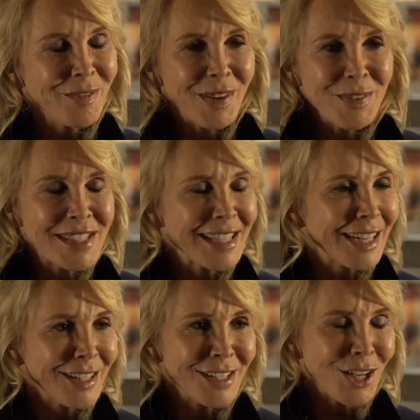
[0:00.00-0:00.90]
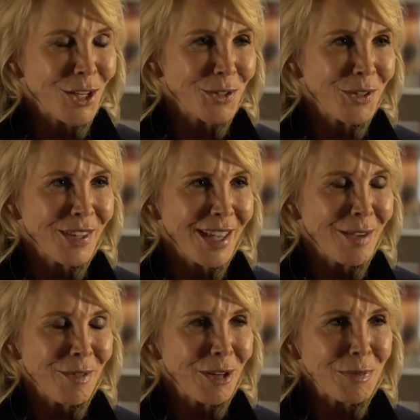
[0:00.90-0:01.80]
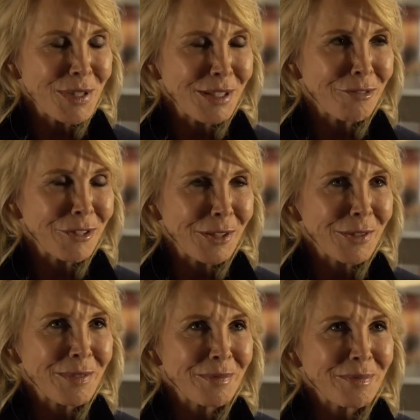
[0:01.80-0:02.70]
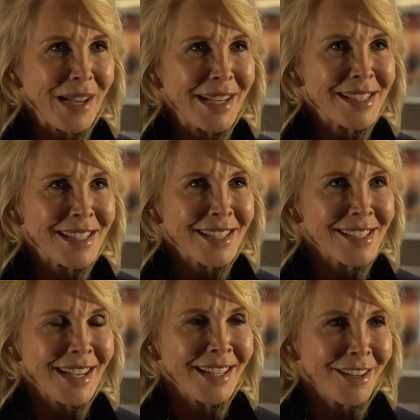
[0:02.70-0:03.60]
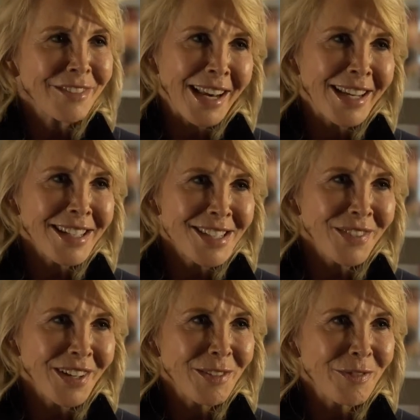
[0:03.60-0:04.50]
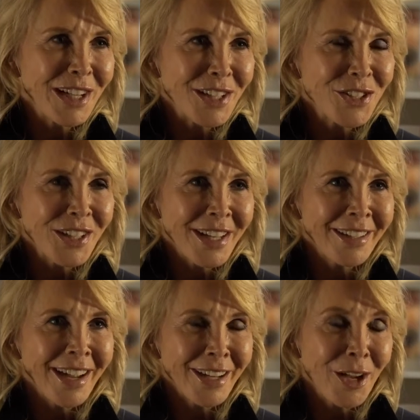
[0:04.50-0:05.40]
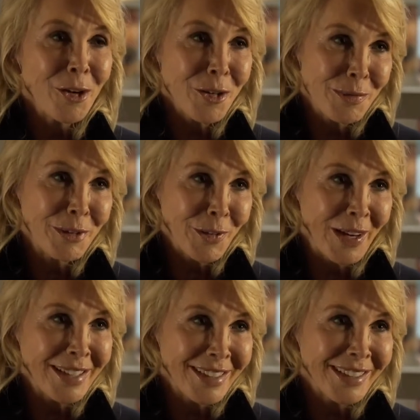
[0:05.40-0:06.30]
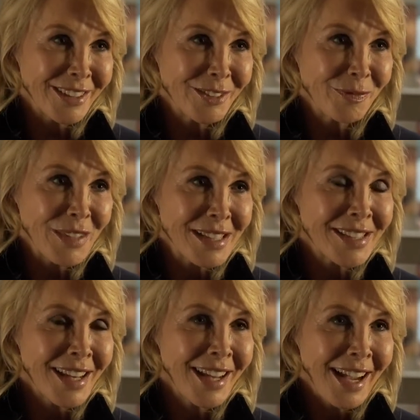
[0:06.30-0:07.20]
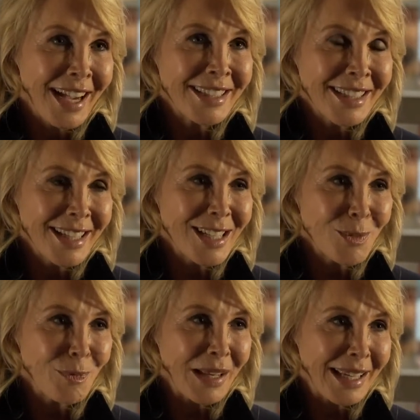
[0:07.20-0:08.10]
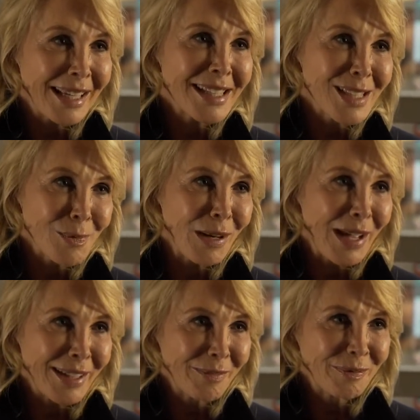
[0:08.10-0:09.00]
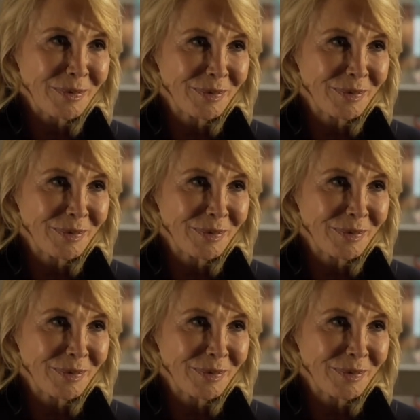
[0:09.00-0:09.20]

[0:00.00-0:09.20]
I'm still in touch with him on a pretty frequent basis. I love Alex very much, and I owe him a great deal. I think his Billy is sublime.